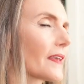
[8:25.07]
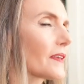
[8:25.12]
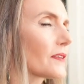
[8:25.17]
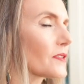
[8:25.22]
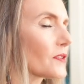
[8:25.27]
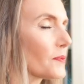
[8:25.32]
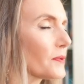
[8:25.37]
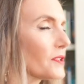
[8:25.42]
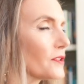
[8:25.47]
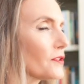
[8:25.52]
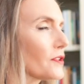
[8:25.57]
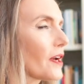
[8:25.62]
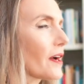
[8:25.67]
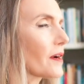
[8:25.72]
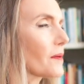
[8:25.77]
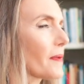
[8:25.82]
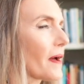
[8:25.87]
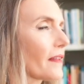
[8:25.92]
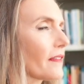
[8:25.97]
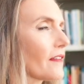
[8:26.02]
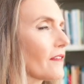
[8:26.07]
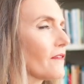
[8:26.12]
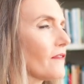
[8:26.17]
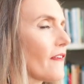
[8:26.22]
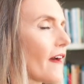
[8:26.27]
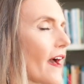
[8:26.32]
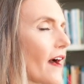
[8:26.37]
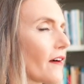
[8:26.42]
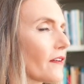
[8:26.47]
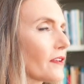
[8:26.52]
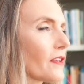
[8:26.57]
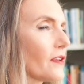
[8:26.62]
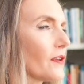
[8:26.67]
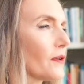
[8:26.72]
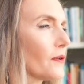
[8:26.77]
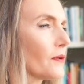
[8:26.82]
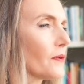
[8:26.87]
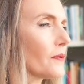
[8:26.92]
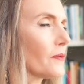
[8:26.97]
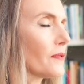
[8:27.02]
so would you talk about the
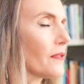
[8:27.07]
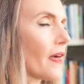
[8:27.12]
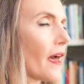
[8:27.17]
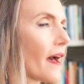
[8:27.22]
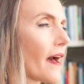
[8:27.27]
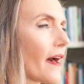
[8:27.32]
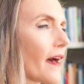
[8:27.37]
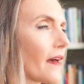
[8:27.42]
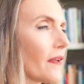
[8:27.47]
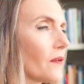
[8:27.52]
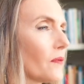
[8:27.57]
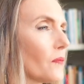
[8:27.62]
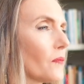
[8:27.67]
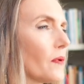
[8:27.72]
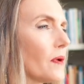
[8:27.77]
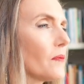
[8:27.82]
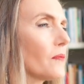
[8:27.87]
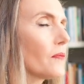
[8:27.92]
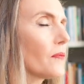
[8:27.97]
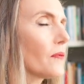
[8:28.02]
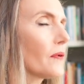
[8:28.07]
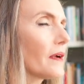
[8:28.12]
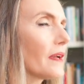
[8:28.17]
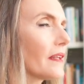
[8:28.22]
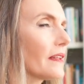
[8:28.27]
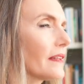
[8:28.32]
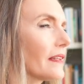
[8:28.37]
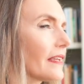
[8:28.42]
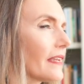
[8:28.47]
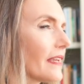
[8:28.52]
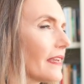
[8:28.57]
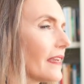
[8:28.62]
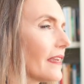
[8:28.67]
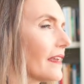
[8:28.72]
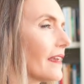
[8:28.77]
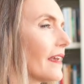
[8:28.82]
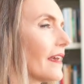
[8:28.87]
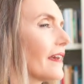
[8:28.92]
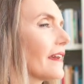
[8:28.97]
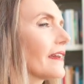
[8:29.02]
value that we really
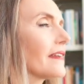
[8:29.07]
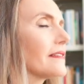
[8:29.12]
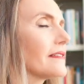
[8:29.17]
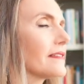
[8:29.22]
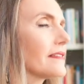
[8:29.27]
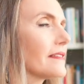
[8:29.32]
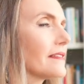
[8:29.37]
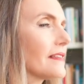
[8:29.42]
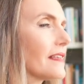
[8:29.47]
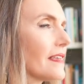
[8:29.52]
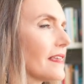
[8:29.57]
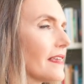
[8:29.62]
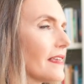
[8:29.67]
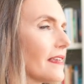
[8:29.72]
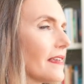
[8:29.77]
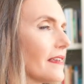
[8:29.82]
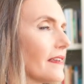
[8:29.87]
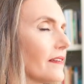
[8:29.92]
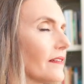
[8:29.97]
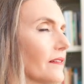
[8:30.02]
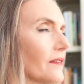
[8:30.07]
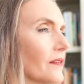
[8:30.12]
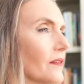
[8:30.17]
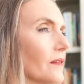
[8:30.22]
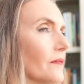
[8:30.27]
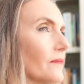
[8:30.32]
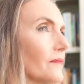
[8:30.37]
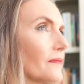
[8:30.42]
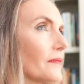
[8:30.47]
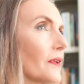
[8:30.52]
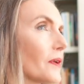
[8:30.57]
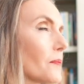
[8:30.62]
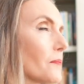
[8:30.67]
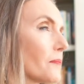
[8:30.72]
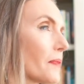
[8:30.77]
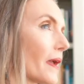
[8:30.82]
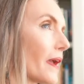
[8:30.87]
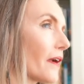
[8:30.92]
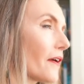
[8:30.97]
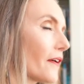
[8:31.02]
can see
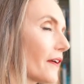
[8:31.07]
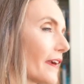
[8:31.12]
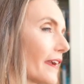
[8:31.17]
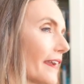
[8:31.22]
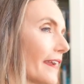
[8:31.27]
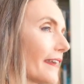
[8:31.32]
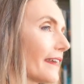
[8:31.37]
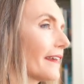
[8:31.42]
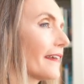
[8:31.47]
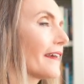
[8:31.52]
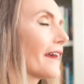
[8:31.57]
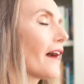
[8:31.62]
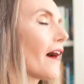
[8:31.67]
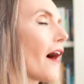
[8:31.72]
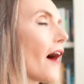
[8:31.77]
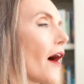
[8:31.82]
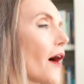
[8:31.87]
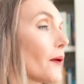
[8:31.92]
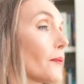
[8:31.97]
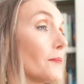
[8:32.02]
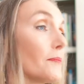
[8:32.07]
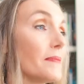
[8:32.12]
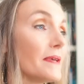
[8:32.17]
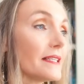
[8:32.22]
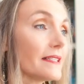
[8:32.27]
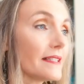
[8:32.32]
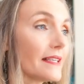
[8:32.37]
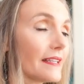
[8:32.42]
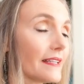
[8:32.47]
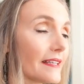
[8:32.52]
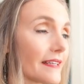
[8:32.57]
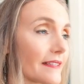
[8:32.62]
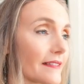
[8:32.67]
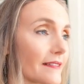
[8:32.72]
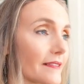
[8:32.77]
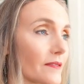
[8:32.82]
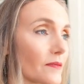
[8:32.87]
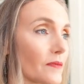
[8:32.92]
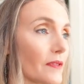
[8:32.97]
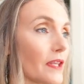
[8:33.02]
comparing our
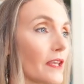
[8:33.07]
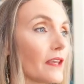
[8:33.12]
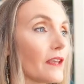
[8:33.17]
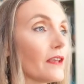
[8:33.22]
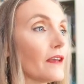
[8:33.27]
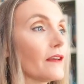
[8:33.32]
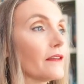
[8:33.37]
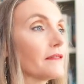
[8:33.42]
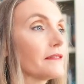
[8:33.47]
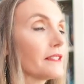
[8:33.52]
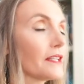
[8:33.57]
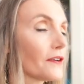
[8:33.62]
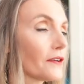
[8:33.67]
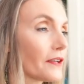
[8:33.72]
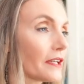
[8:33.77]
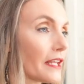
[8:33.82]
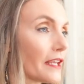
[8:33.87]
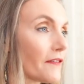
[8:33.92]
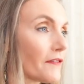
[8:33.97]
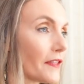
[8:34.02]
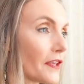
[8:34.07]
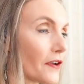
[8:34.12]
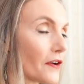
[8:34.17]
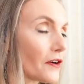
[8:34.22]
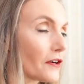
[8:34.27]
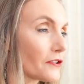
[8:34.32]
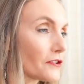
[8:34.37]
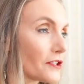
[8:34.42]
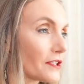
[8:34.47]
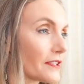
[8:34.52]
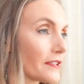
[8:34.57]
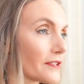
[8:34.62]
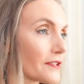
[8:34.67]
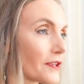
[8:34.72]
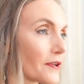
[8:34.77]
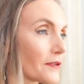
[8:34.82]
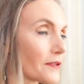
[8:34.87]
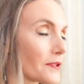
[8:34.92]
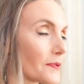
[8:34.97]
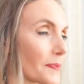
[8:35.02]
busyness, the tyranny of the urgent,
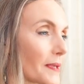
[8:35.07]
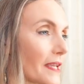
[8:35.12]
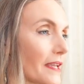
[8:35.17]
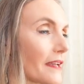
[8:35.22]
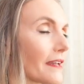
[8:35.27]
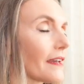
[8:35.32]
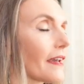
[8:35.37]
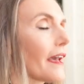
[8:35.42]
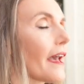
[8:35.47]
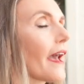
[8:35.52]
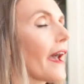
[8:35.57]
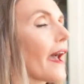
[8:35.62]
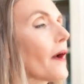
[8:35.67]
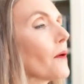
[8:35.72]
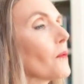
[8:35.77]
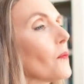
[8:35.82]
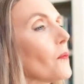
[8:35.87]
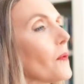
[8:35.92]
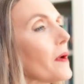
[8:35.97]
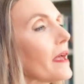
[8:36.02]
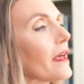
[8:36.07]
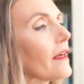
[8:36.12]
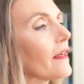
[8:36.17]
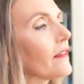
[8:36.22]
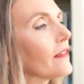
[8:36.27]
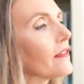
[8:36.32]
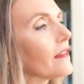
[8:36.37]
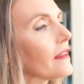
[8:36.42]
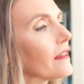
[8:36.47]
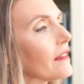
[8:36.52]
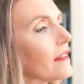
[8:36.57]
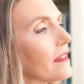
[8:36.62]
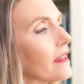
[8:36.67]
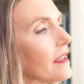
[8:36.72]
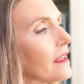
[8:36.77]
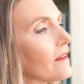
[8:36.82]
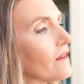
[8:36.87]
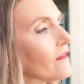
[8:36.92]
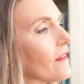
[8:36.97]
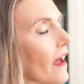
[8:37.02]
so to speak, with
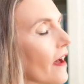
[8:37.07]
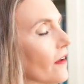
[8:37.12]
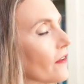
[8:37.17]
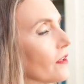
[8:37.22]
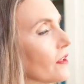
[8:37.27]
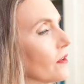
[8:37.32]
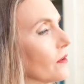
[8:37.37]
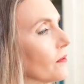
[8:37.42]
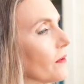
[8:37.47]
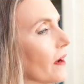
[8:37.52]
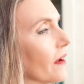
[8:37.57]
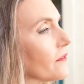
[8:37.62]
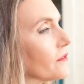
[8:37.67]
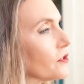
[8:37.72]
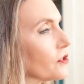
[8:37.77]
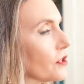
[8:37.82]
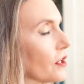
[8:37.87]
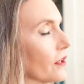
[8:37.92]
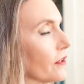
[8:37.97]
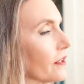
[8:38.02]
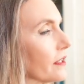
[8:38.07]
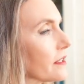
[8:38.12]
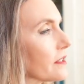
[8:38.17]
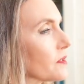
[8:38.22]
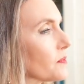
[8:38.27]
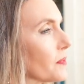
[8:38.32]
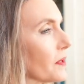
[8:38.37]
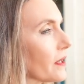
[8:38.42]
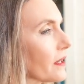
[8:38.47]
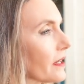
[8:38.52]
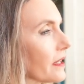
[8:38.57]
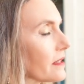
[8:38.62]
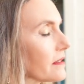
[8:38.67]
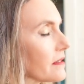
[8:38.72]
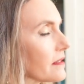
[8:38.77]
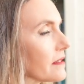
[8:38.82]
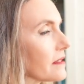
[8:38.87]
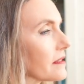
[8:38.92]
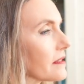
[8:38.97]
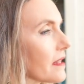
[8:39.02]
the value of shared
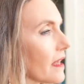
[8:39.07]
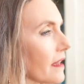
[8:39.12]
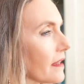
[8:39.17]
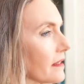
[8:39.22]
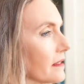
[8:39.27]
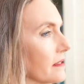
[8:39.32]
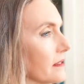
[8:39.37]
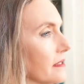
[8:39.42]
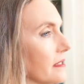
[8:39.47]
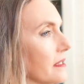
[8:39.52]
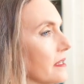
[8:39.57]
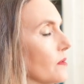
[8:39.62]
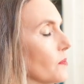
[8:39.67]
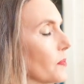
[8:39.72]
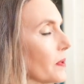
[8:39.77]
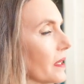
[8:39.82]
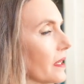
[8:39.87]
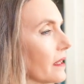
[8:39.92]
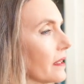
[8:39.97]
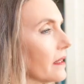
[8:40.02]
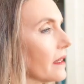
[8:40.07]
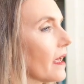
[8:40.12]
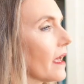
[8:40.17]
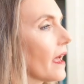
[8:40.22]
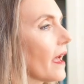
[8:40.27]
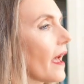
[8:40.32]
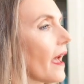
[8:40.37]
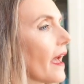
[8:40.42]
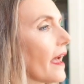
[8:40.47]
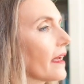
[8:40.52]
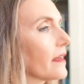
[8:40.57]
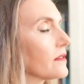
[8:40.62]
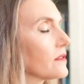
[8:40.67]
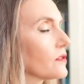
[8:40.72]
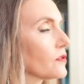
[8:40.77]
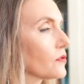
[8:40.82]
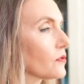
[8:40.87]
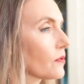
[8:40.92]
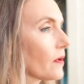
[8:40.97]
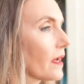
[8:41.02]
experiences that deepen and
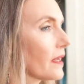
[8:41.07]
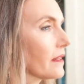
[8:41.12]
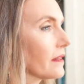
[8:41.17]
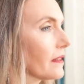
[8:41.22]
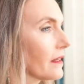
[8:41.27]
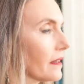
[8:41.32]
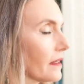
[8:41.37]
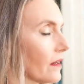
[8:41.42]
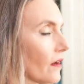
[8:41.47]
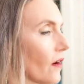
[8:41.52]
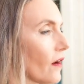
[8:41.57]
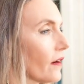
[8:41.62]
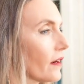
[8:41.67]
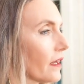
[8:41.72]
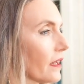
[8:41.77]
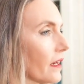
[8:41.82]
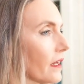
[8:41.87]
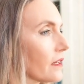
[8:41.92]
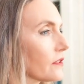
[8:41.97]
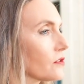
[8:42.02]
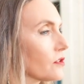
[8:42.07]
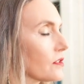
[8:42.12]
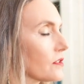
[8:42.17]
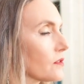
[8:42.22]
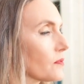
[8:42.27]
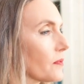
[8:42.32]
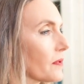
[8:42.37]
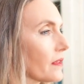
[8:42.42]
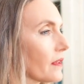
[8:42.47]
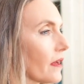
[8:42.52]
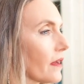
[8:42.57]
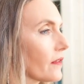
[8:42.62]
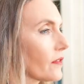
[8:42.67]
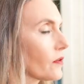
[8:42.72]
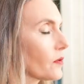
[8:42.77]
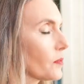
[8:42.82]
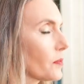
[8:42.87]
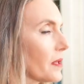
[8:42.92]
strengthen our connections with other